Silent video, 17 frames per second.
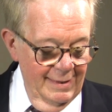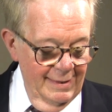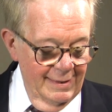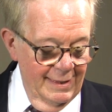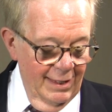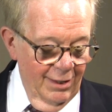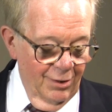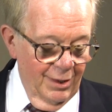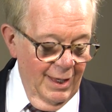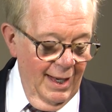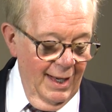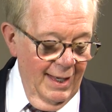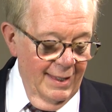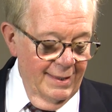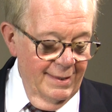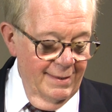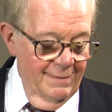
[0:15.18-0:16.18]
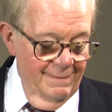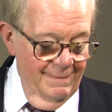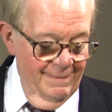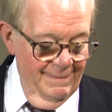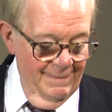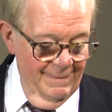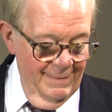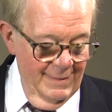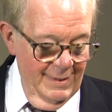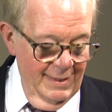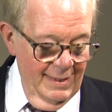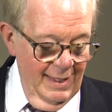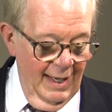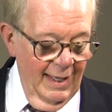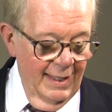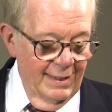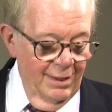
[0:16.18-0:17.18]
Dear God,
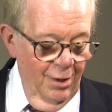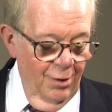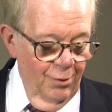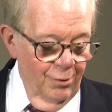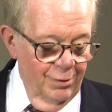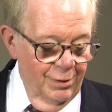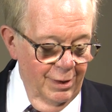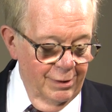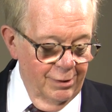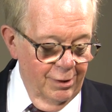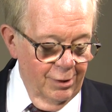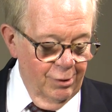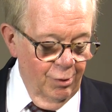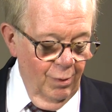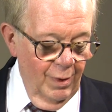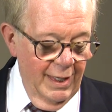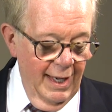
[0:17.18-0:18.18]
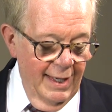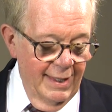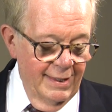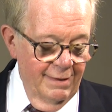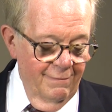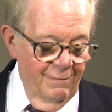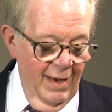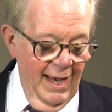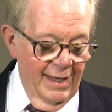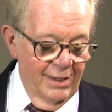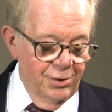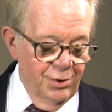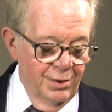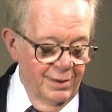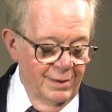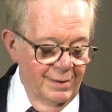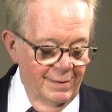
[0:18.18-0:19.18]
I know that the creative
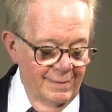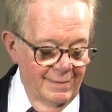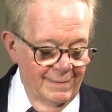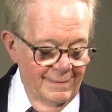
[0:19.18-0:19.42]
action